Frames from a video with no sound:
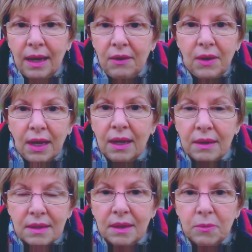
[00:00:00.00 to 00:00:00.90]
anything
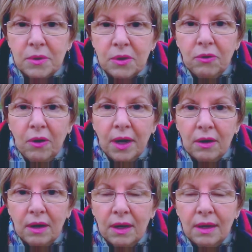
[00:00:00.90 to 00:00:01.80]
else that was going
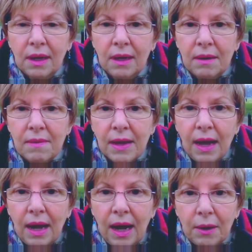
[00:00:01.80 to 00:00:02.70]

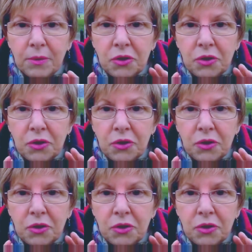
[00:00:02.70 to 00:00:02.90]
on.